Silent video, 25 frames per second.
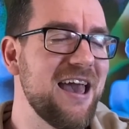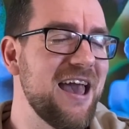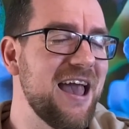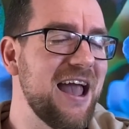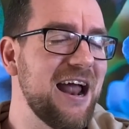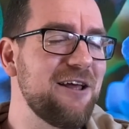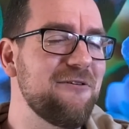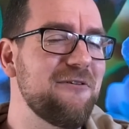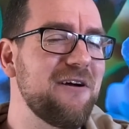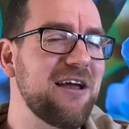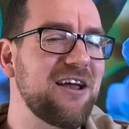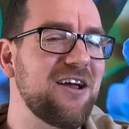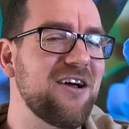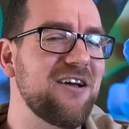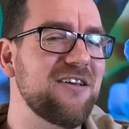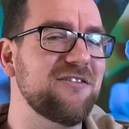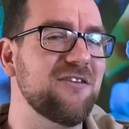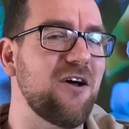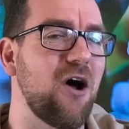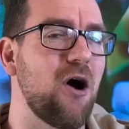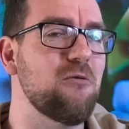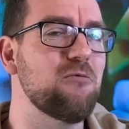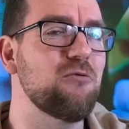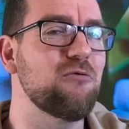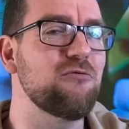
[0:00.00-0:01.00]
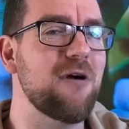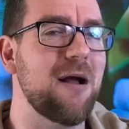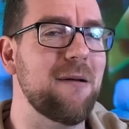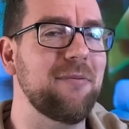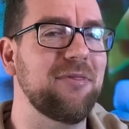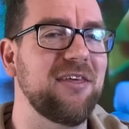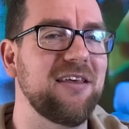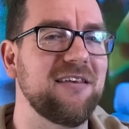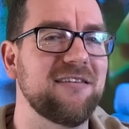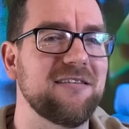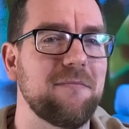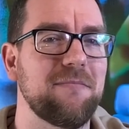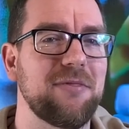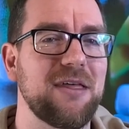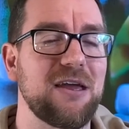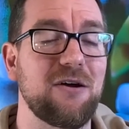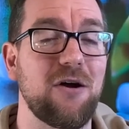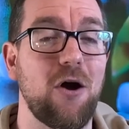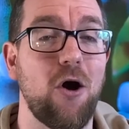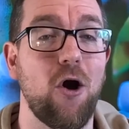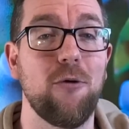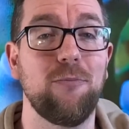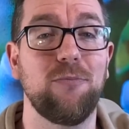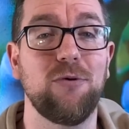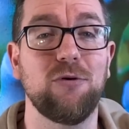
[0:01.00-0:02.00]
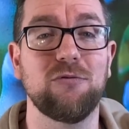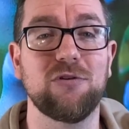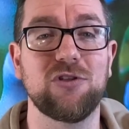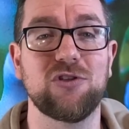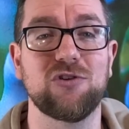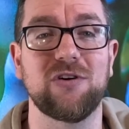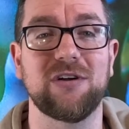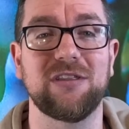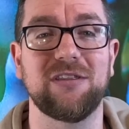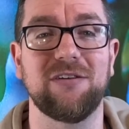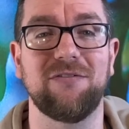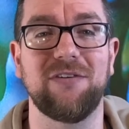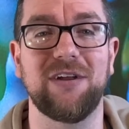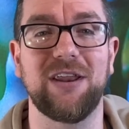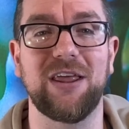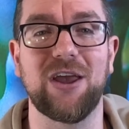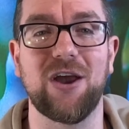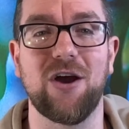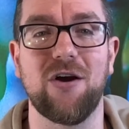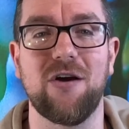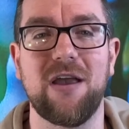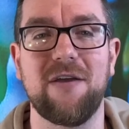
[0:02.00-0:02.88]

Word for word: Anyway, guys, I will wrap things up there. I hope you enjoyed the video.